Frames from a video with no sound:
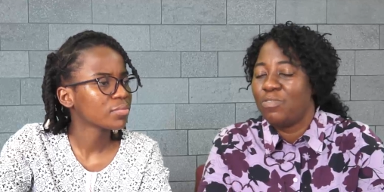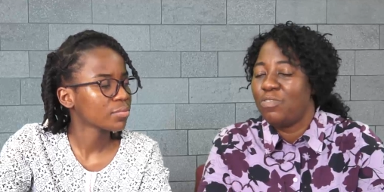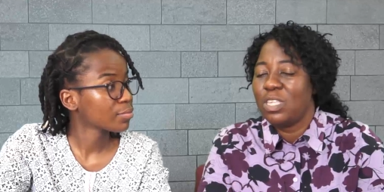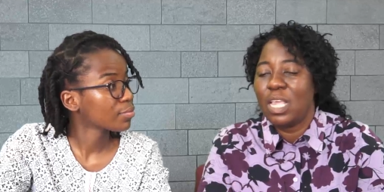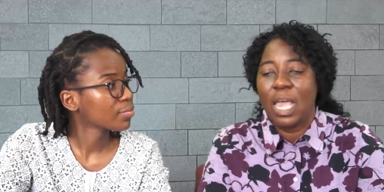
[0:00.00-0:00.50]

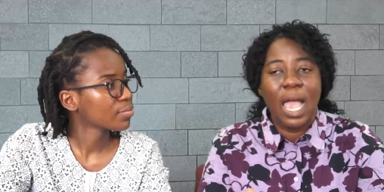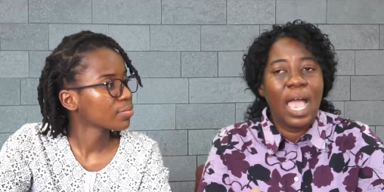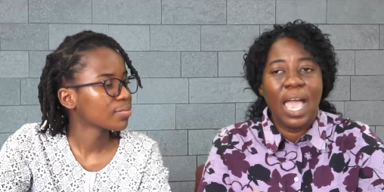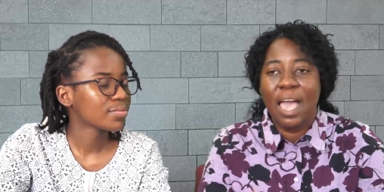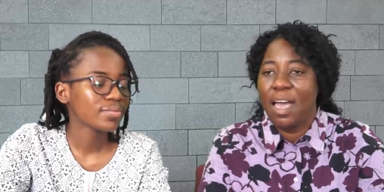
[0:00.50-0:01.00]
Speaker 1: refusing,
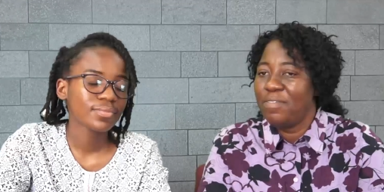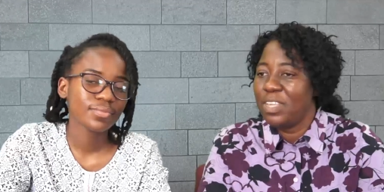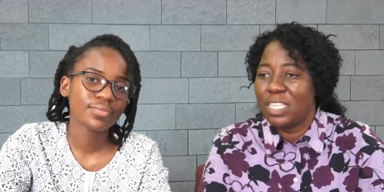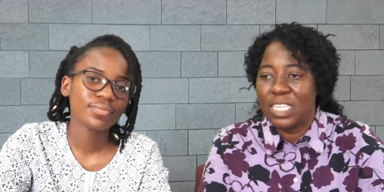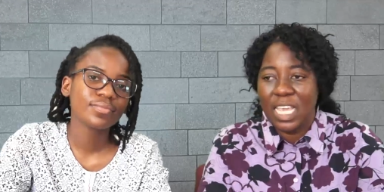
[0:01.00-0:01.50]
I
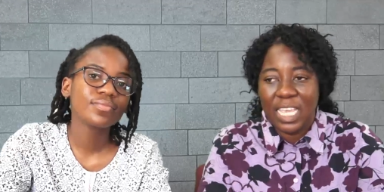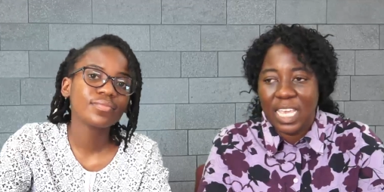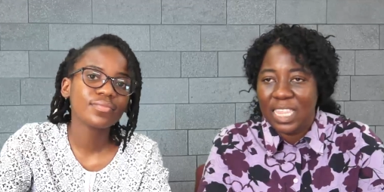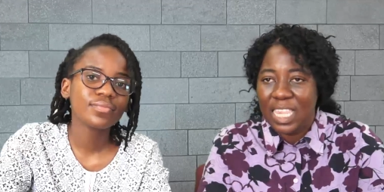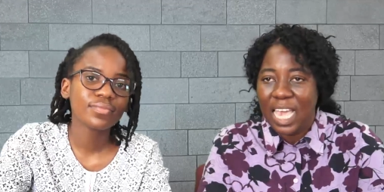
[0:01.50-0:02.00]
haven't
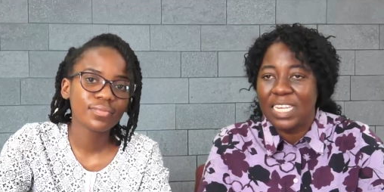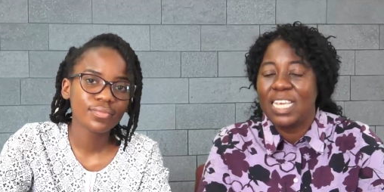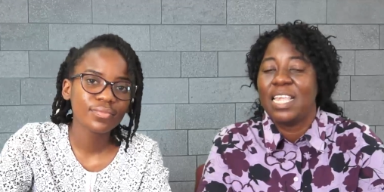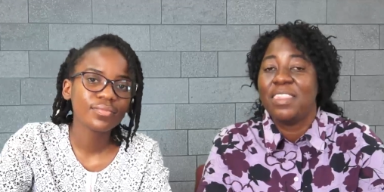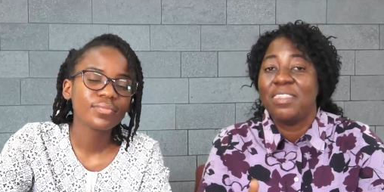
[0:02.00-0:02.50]
taken that.
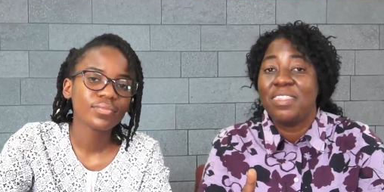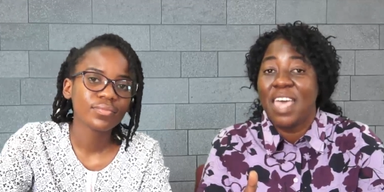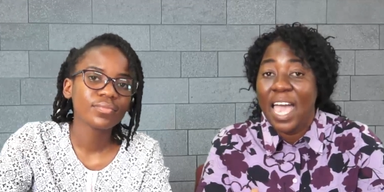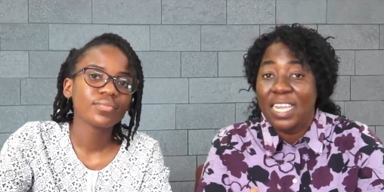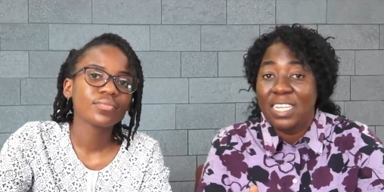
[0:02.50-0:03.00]

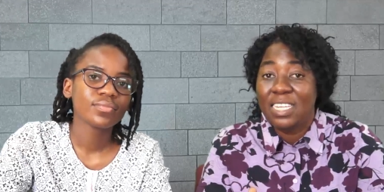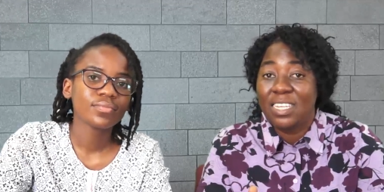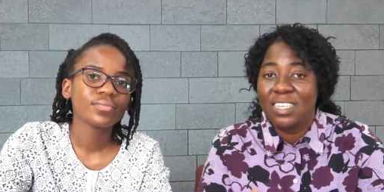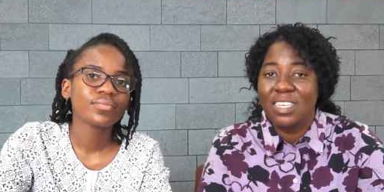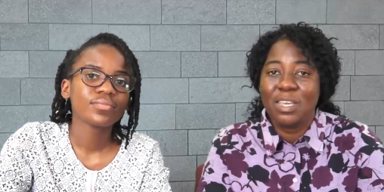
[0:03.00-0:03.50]
That,
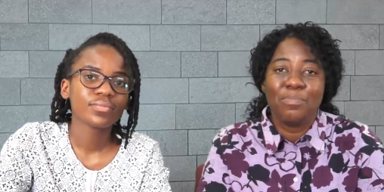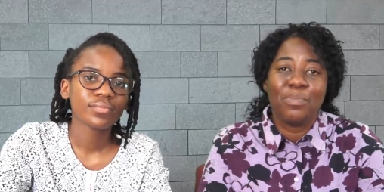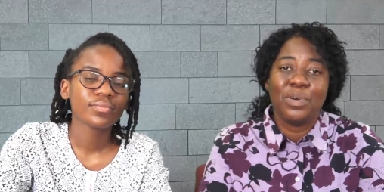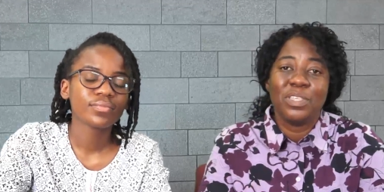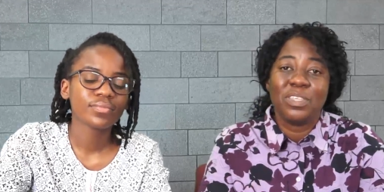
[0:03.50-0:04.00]
dear
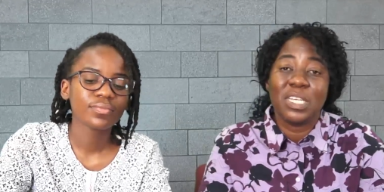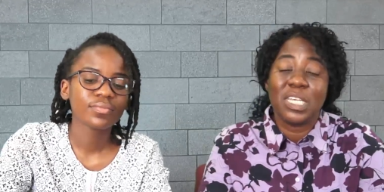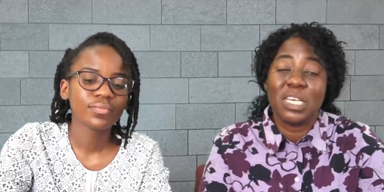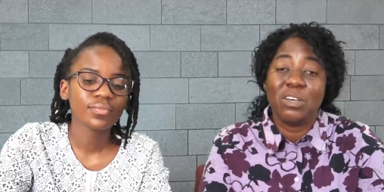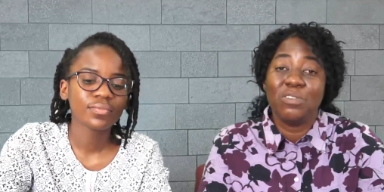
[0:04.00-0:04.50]
boys
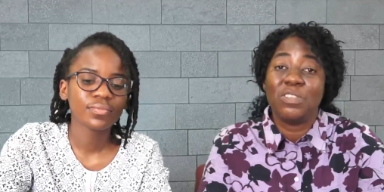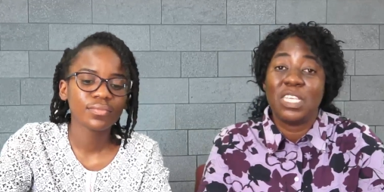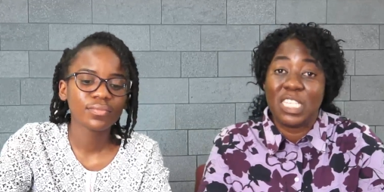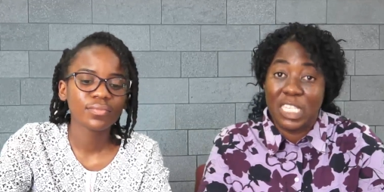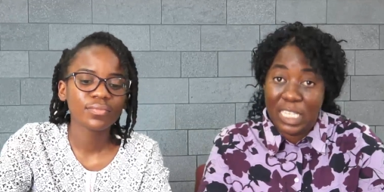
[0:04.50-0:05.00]
and girls,
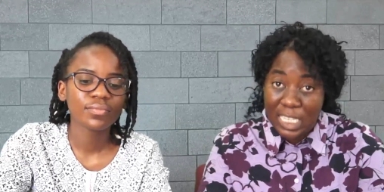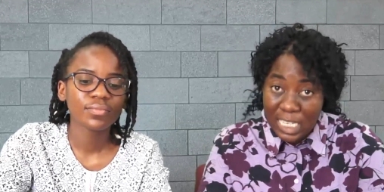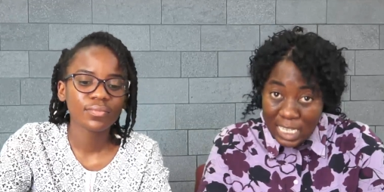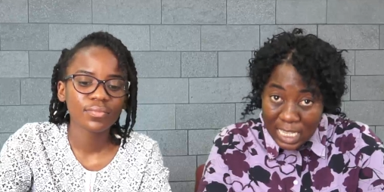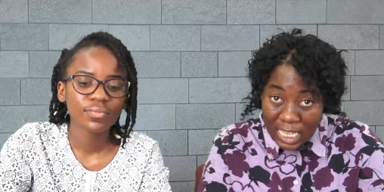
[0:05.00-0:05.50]
is
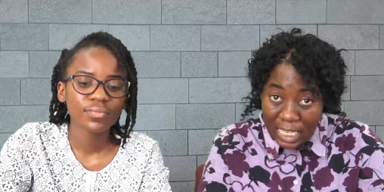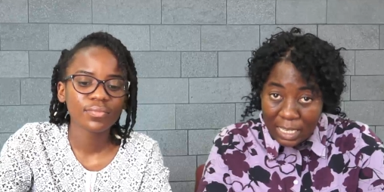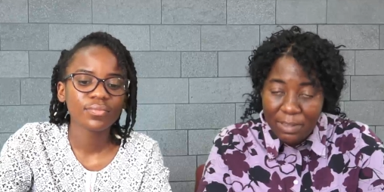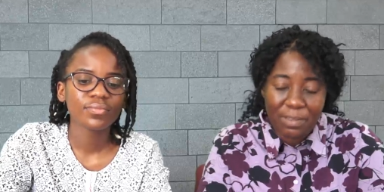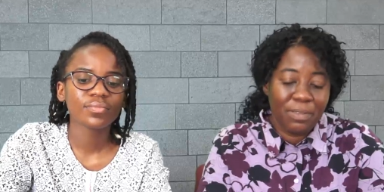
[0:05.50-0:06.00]
stealing.
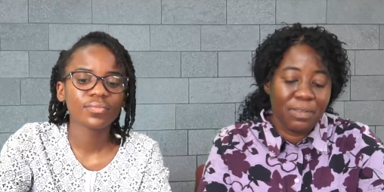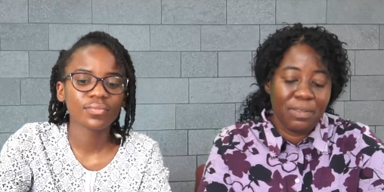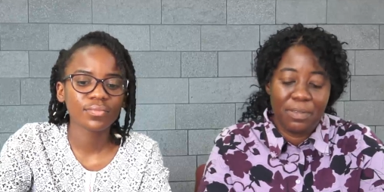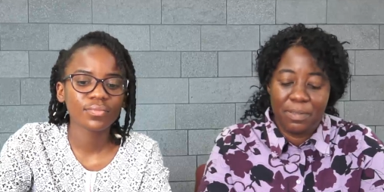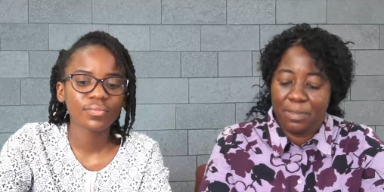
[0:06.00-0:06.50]

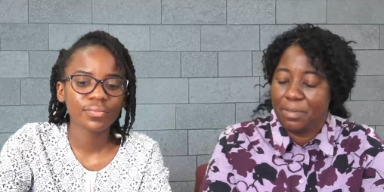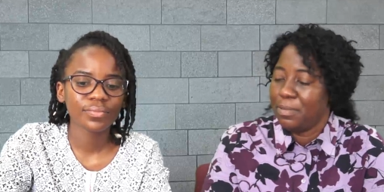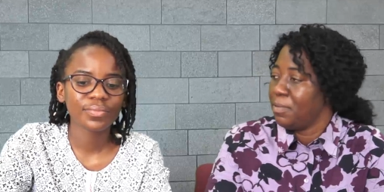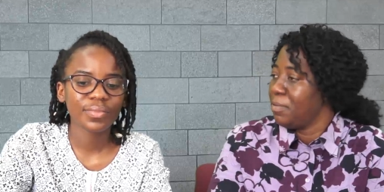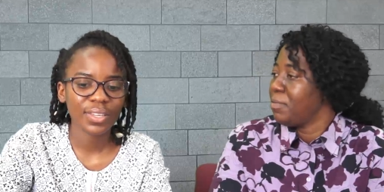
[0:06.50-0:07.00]
Speaker 2: Mm.
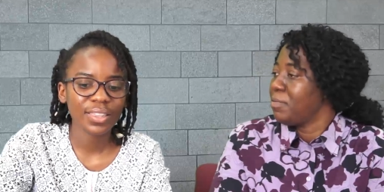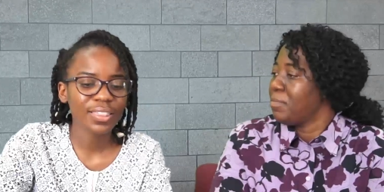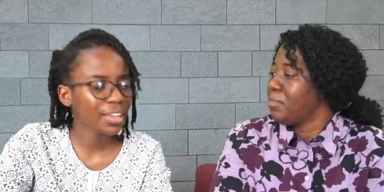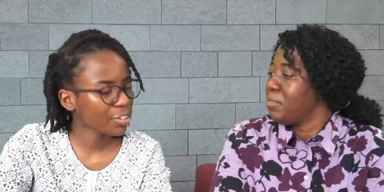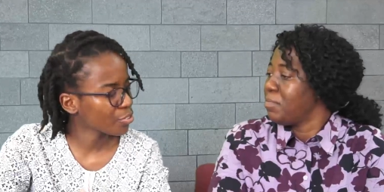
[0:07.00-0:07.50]

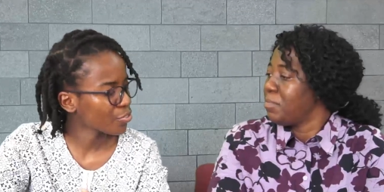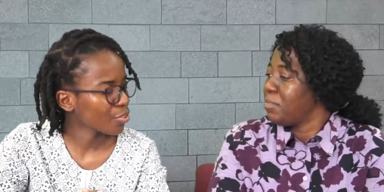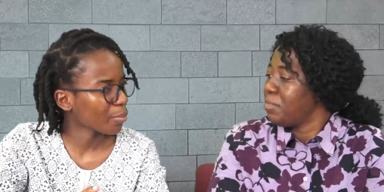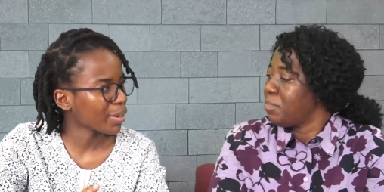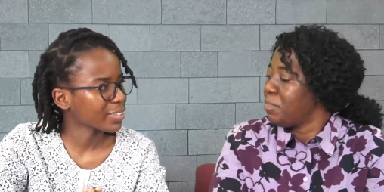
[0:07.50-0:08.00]
Thank you
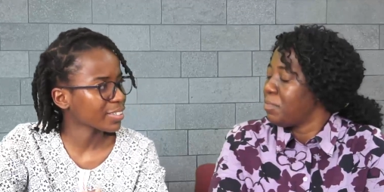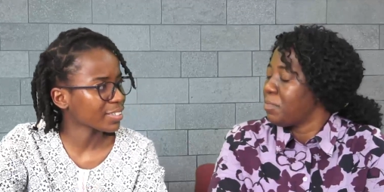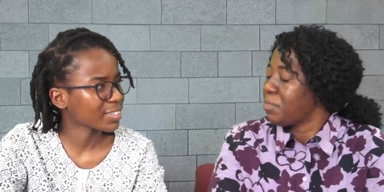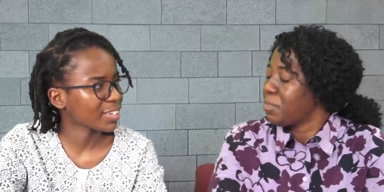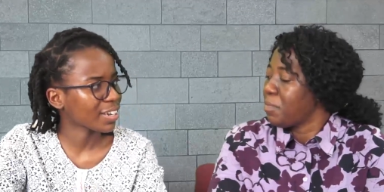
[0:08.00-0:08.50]
so much,
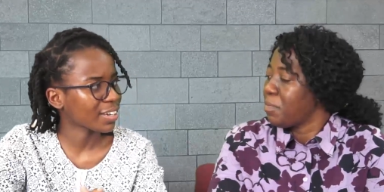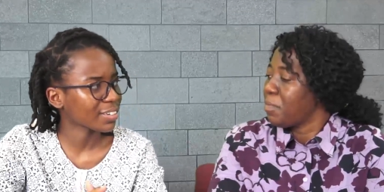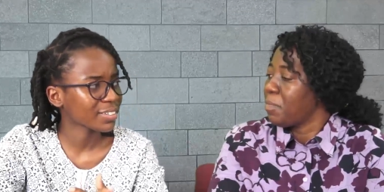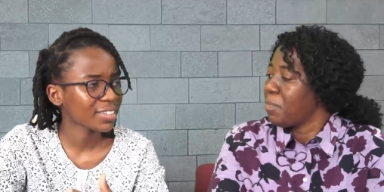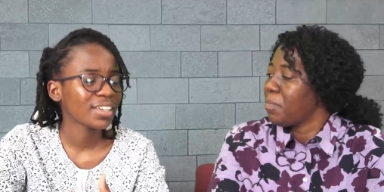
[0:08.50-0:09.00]
Auntie
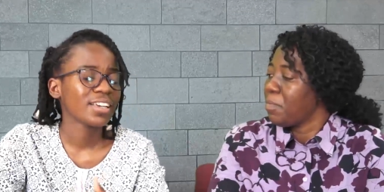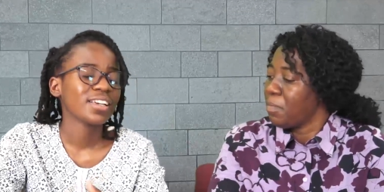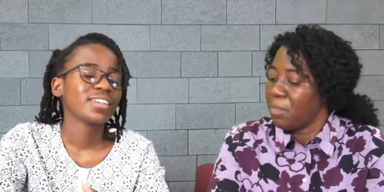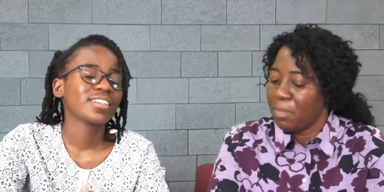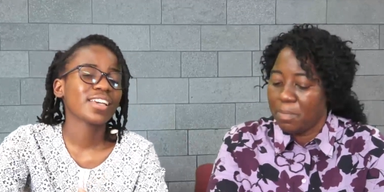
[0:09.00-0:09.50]
Anne.
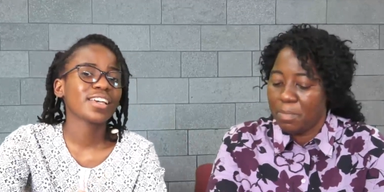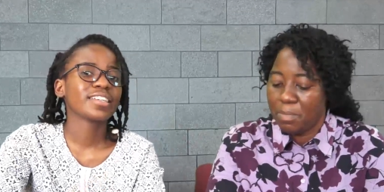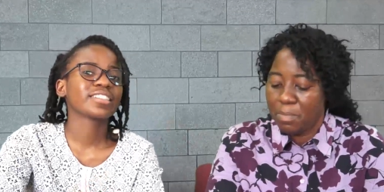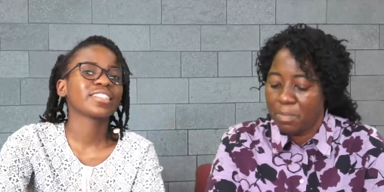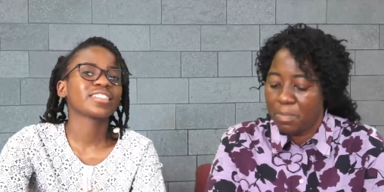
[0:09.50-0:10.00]

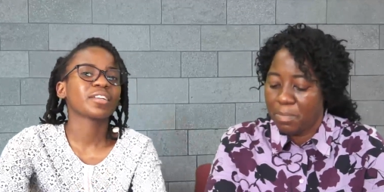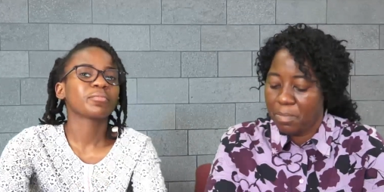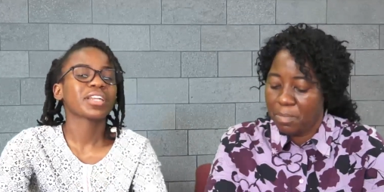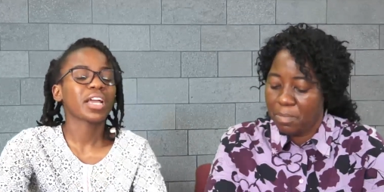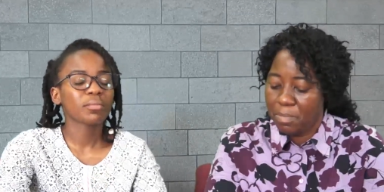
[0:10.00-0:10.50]
Yes, and
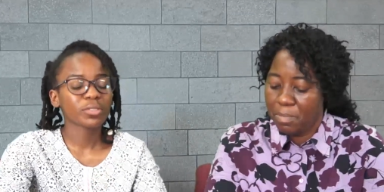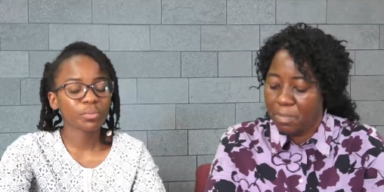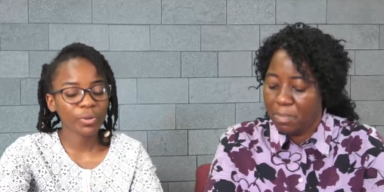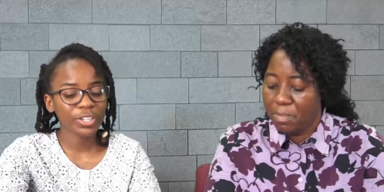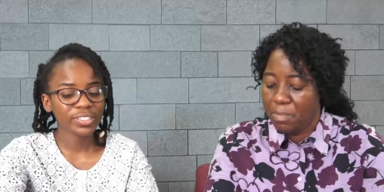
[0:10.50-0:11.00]
sometimes
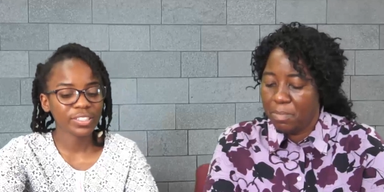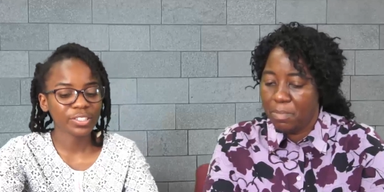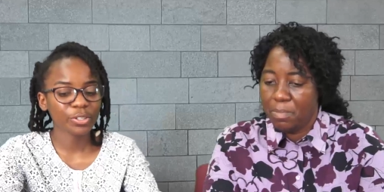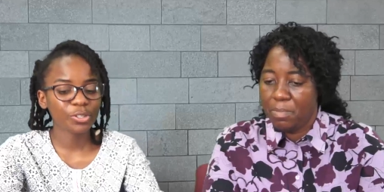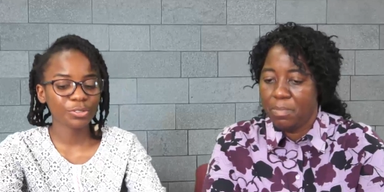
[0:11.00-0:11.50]
boys
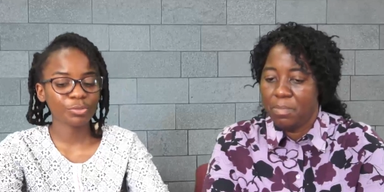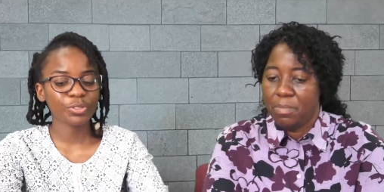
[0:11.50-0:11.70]
and girls, we